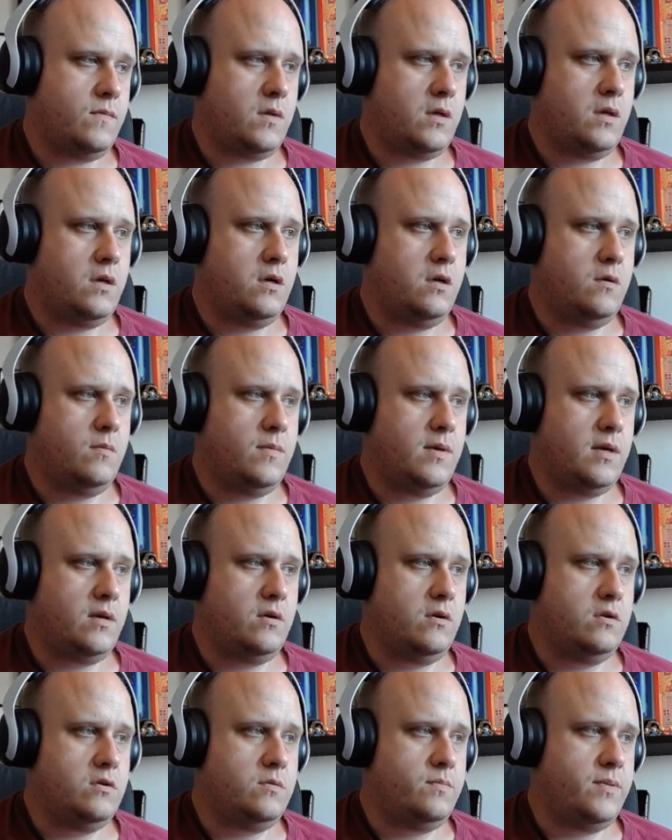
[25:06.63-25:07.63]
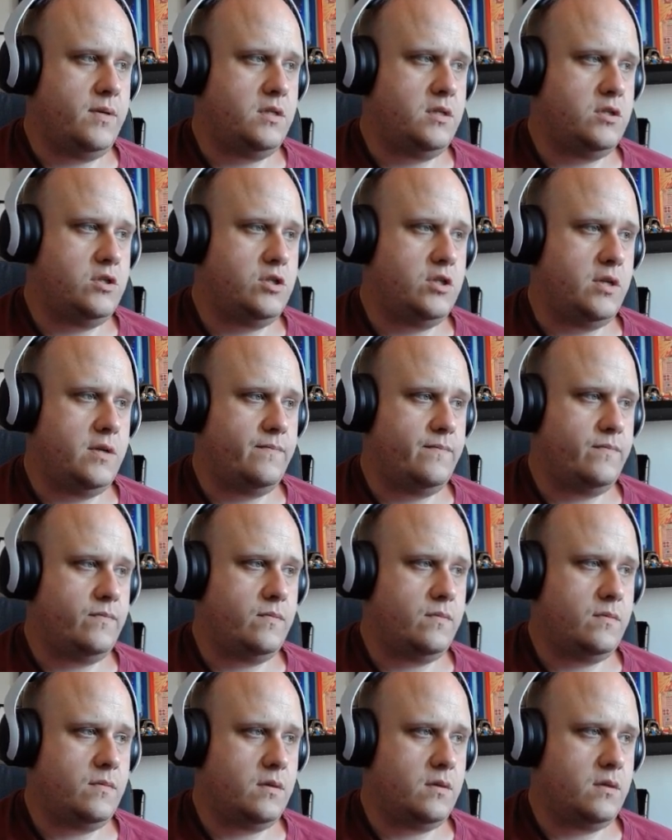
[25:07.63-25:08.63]
Oh my god, piece of shit.
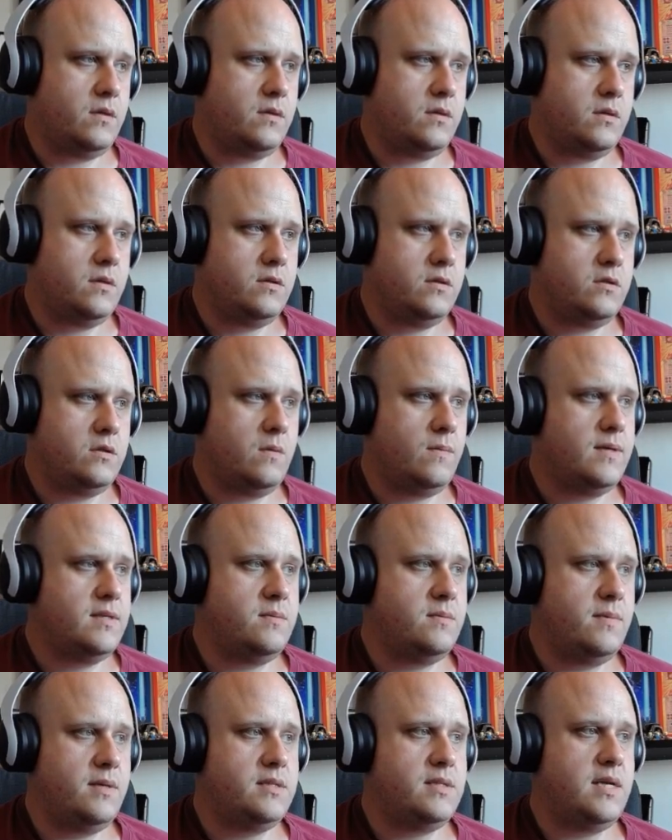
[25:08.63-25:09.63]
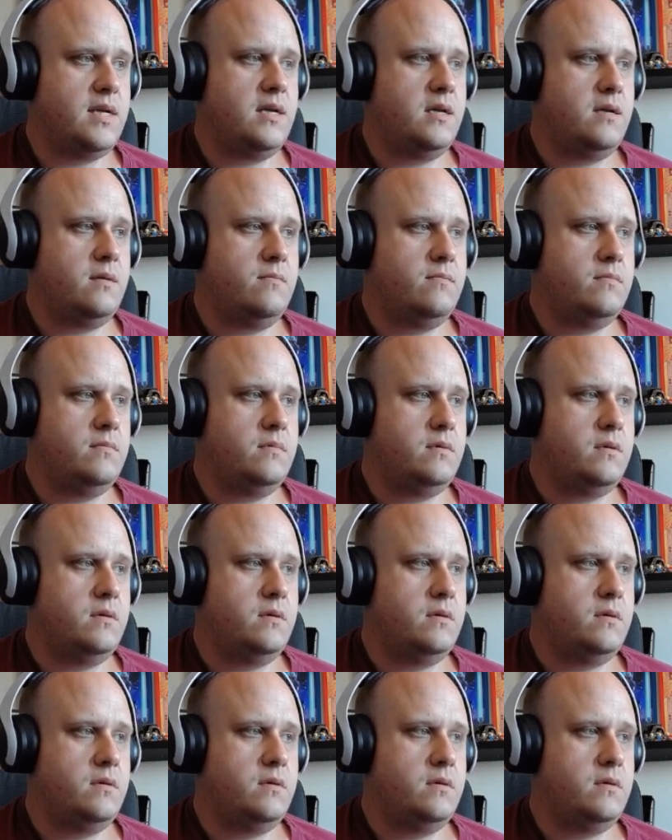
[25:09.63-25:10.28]
Stop wasting my time.